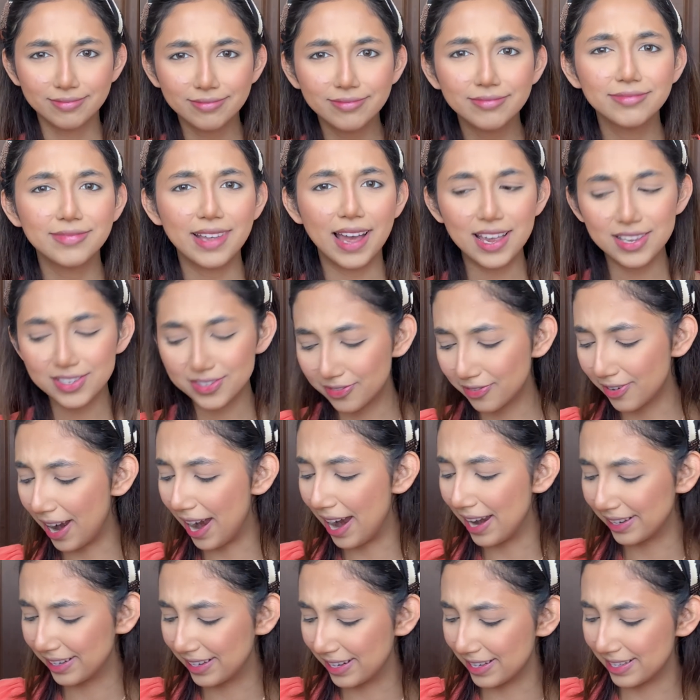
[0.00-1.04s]
That's
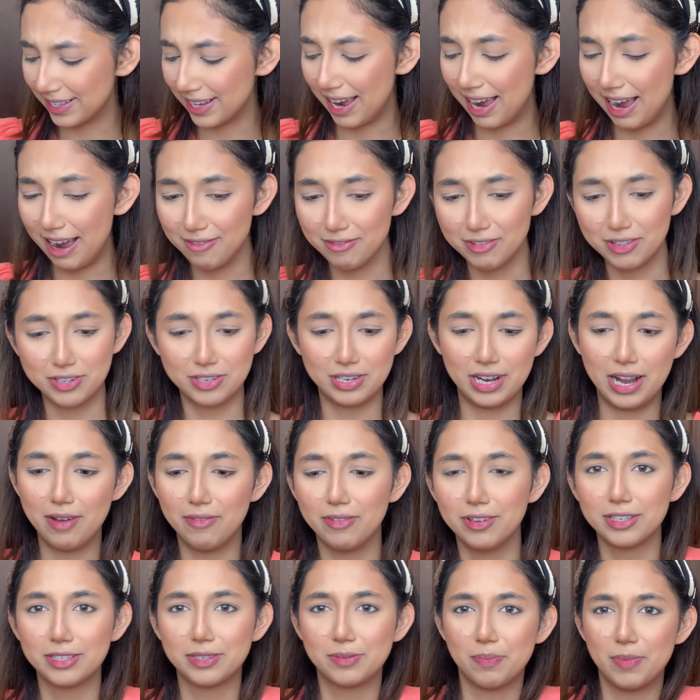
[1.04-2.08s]
right, because I haven't
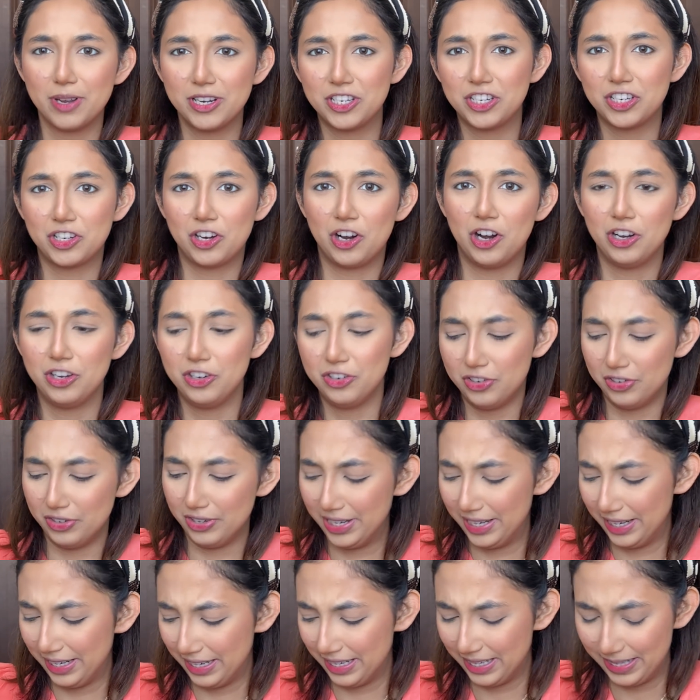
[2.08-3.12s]
traveled much
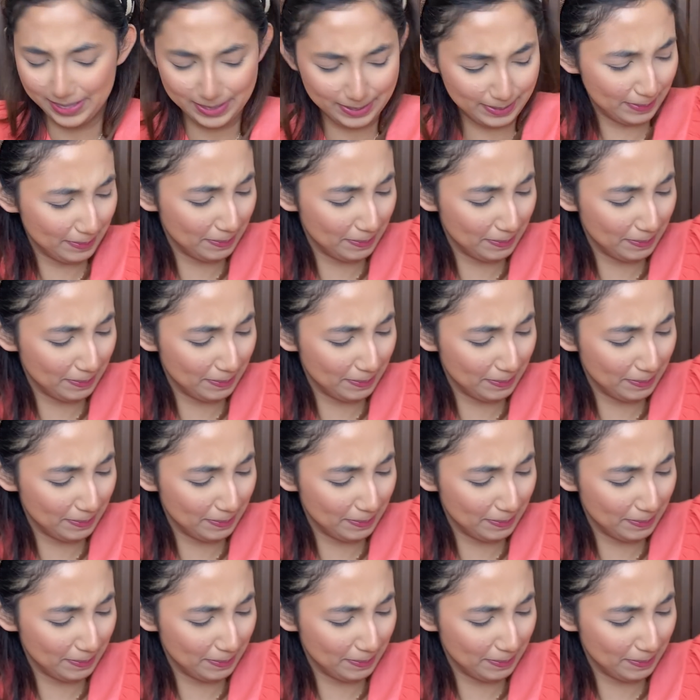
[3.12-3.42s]
countries.